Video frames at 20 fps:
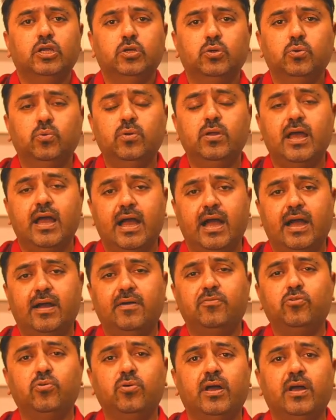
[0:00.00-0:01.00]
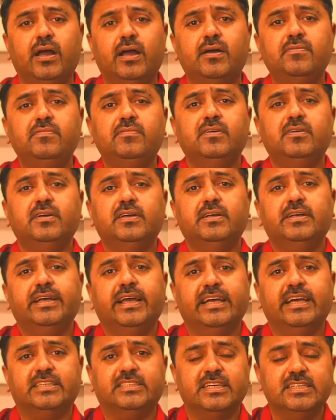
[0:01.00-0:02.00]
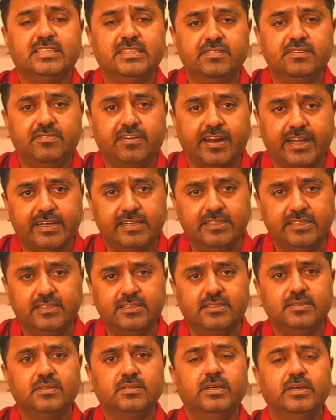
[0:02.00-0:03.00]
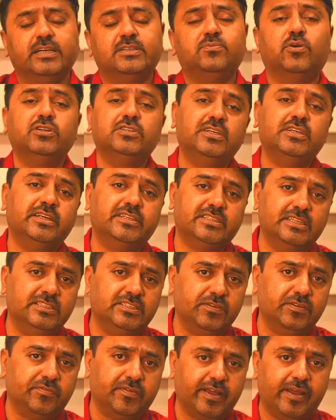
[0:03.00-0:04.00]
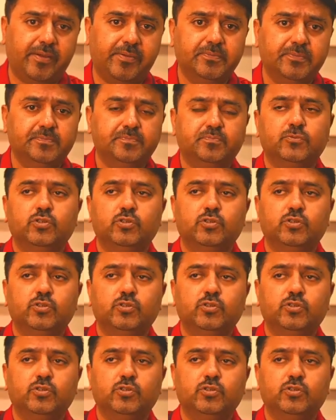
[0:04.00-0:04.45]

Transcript: you will have to have extensive trials. What is an extensive trial?